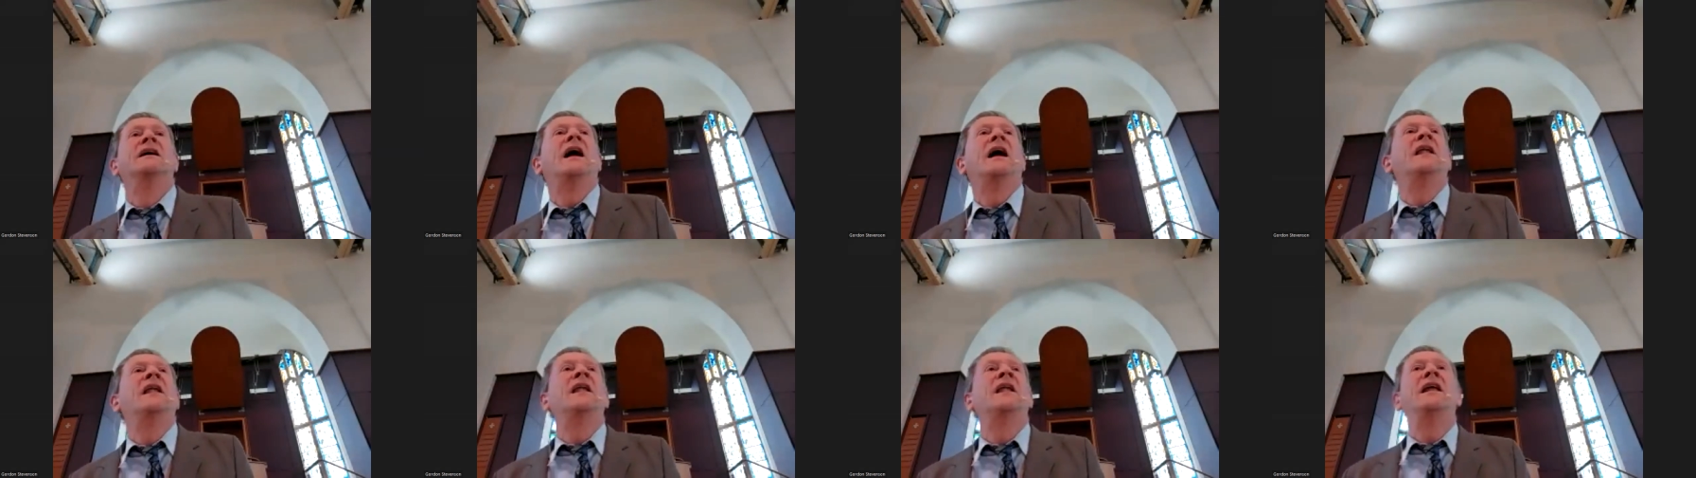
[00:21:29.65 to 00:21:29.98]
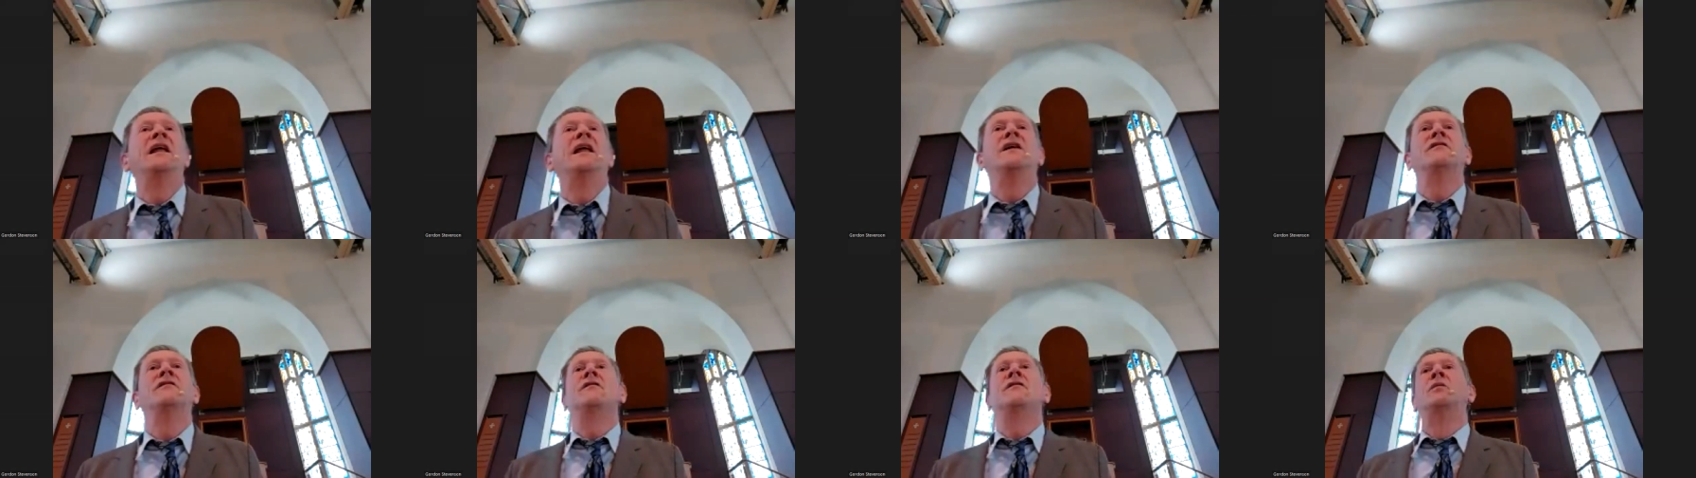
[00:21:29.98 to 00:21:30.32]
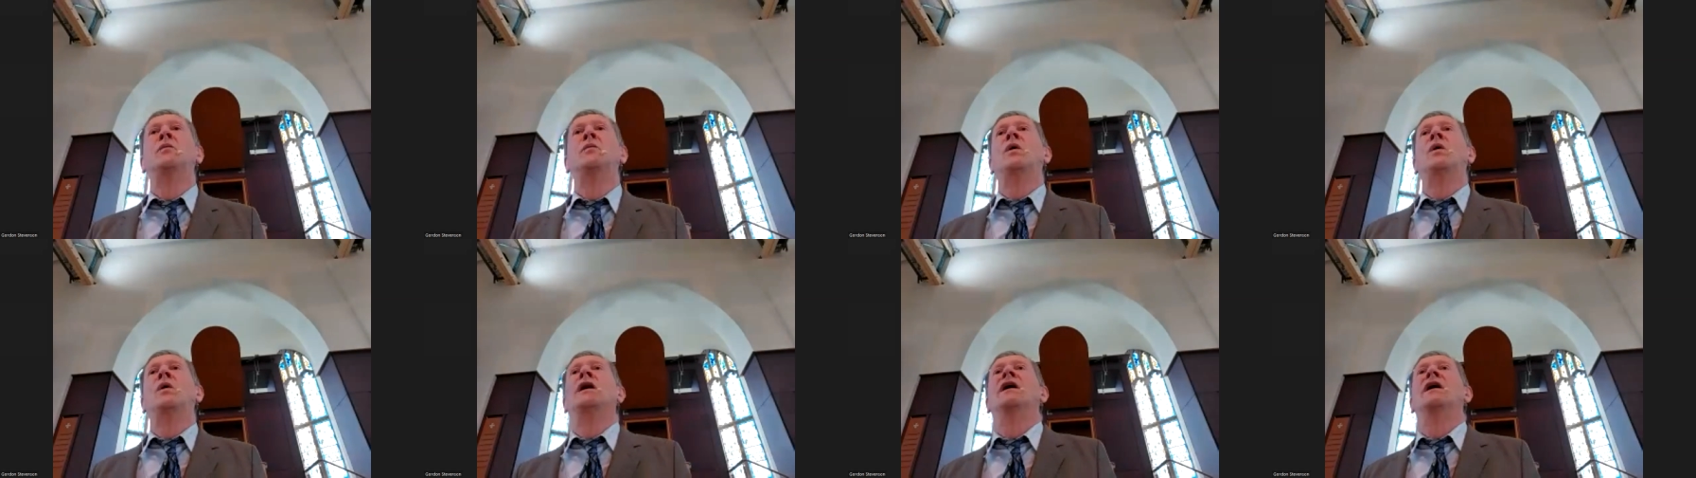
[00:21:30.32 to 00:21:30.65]
and live
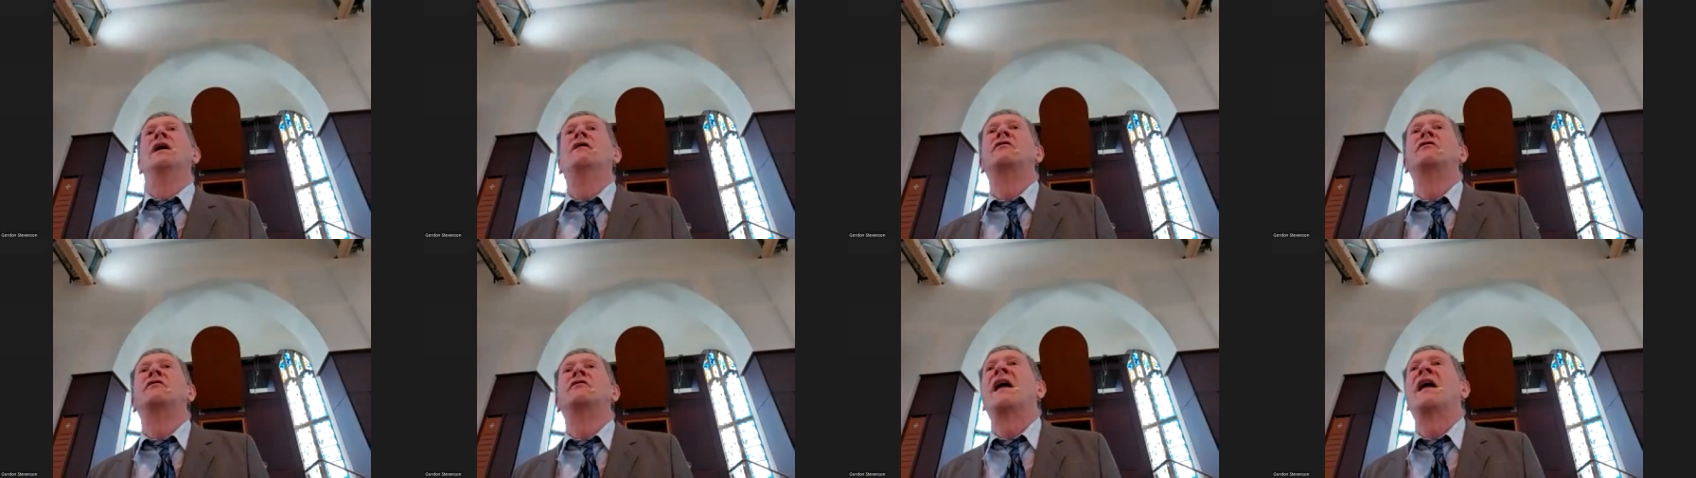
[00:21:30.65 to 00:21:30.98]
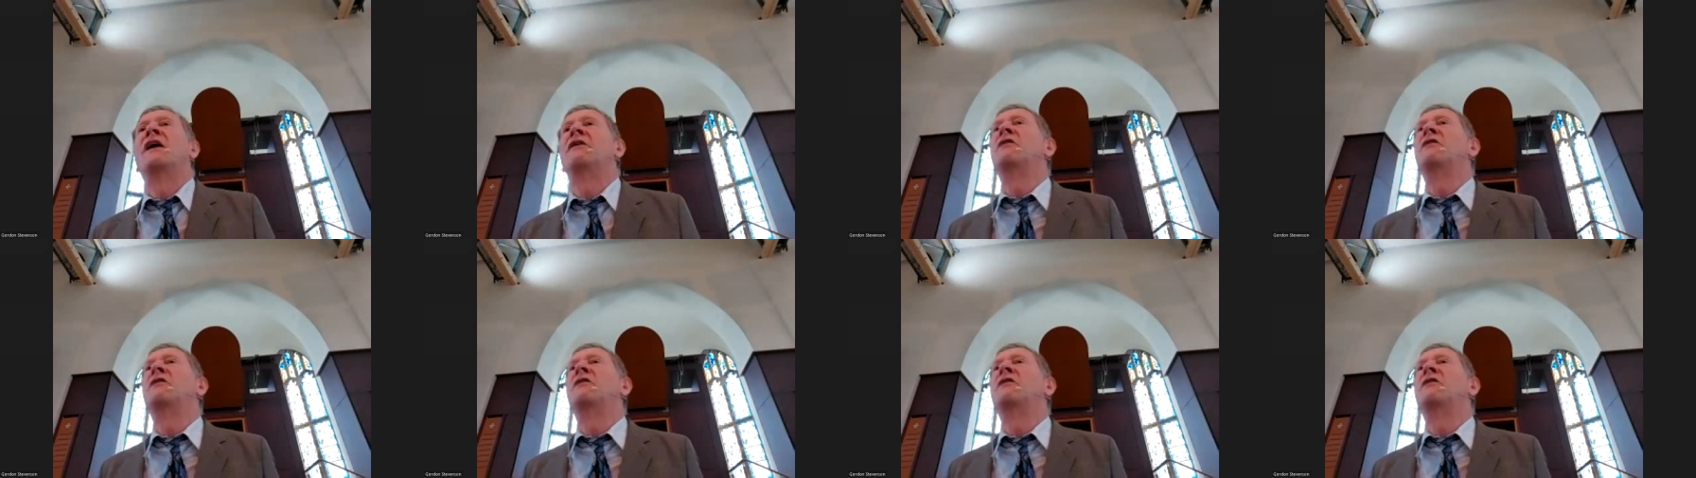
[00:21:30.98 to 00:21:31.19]
and work for that